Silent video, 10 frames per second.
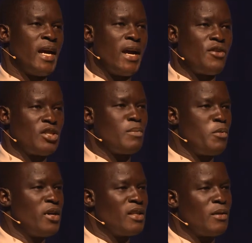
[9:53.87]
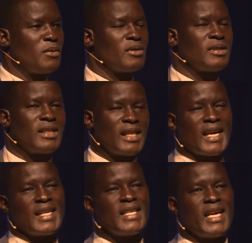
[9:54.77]
I reached a point I was sick
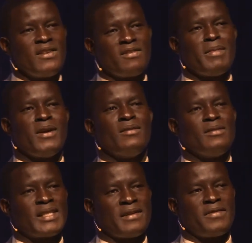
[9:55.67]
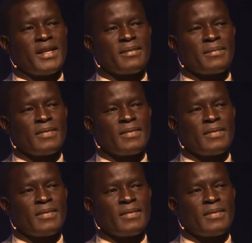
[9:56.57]
and tired of my own suffering.